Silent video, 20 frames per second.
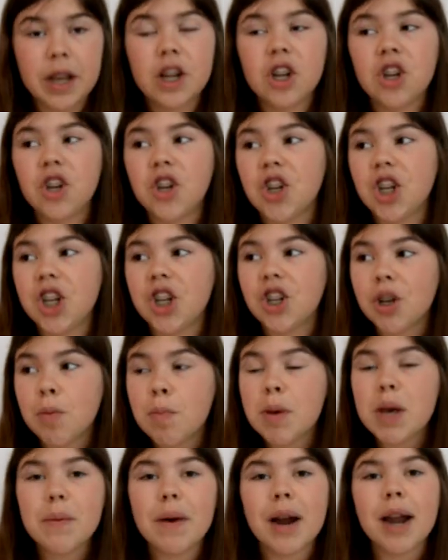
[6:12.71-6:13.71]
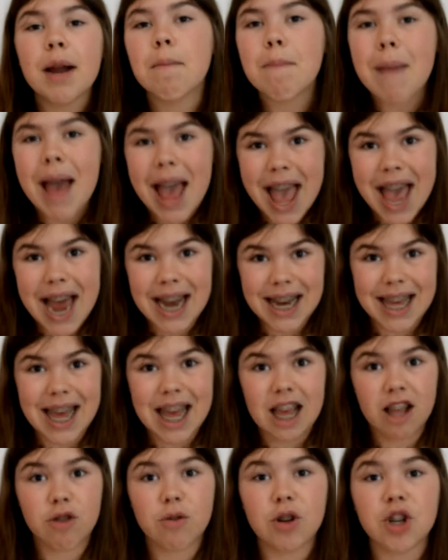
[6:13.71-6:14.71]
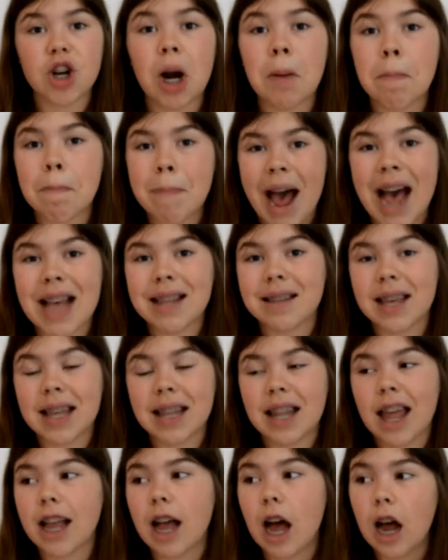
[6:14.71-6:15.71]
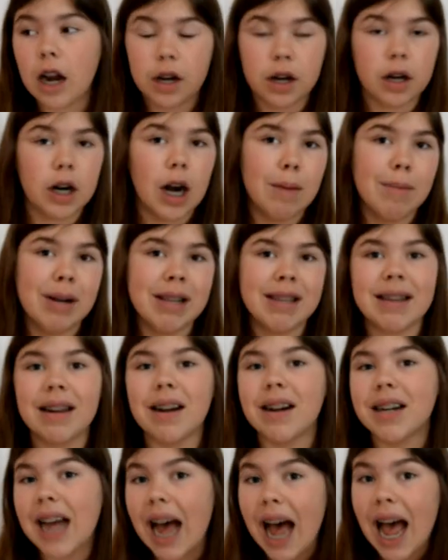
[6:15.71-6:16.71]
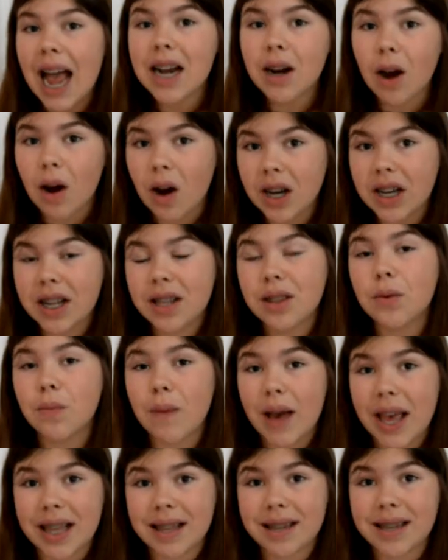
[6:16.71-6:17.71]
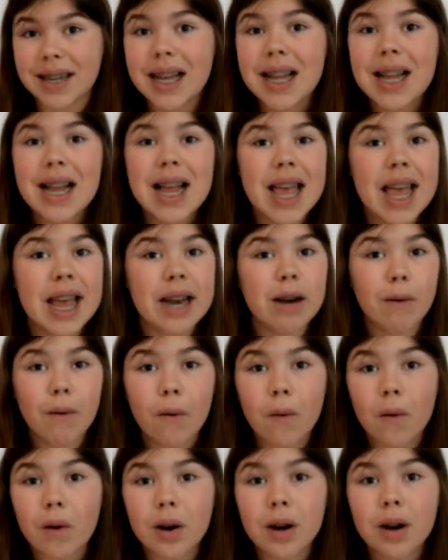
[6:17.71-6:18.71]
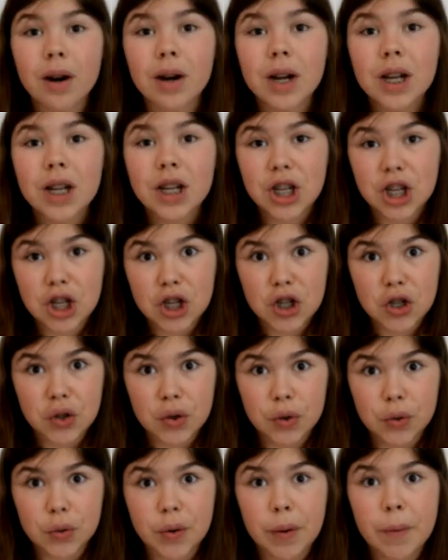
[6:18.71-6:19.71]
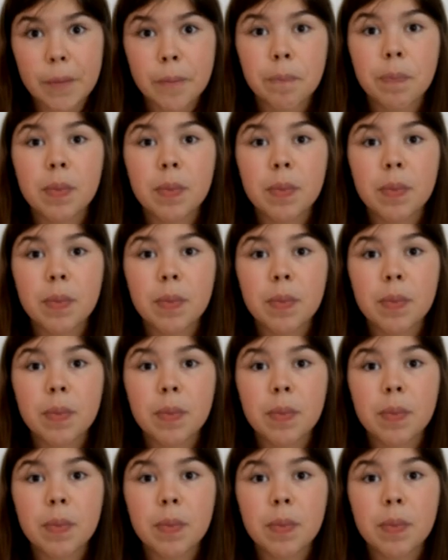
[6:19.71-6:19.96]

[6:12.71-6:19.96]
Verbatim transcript: She should be wearing panniers, which are basket-like undergarments that are tied onto the waist in order to